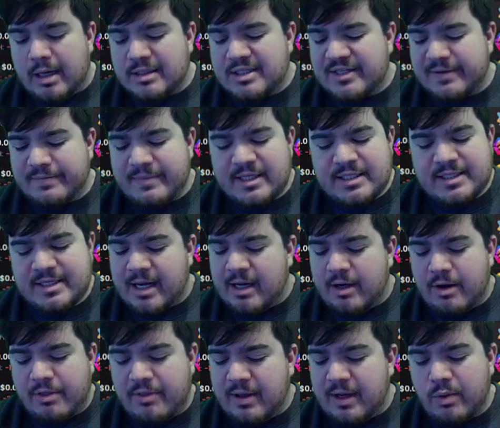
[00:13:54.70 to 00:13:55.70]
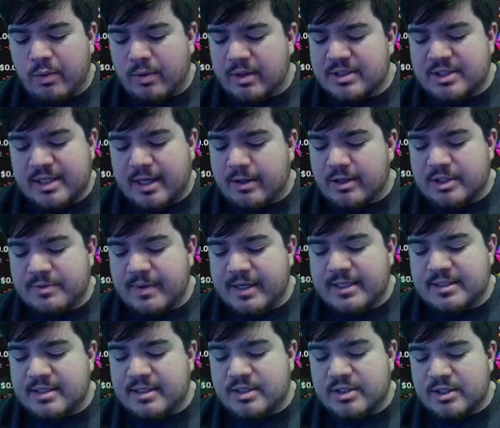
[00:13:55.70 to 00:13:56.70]
insider thing where insiders make
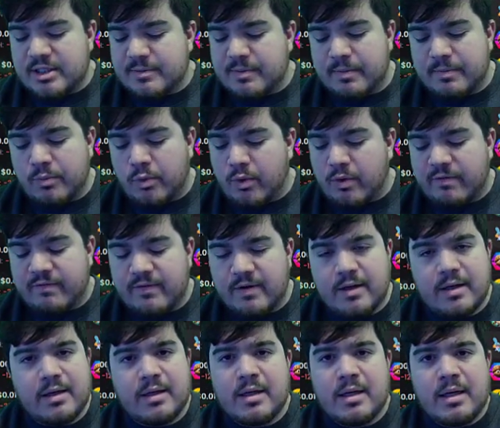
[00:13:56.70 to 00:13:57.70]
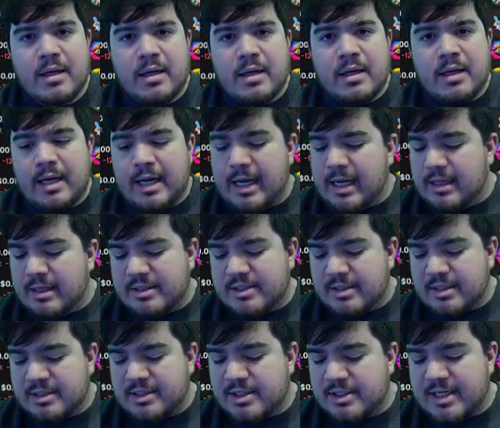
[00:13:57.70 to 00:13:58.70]
decisions, but more of a, hey, let's
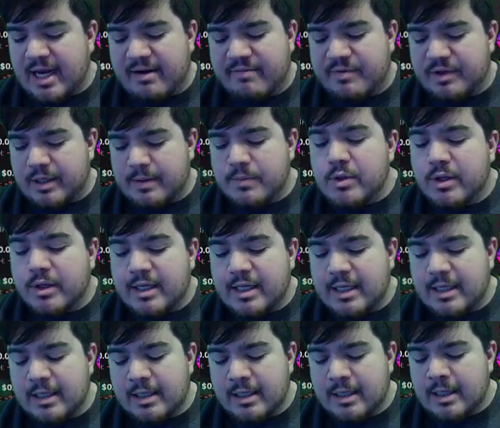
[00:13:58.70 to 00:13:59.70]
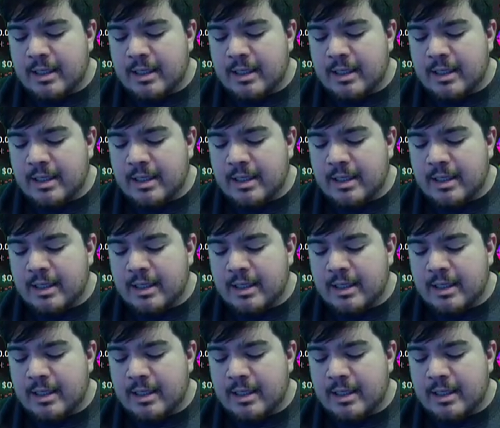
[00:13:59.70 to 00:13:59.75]
just have the community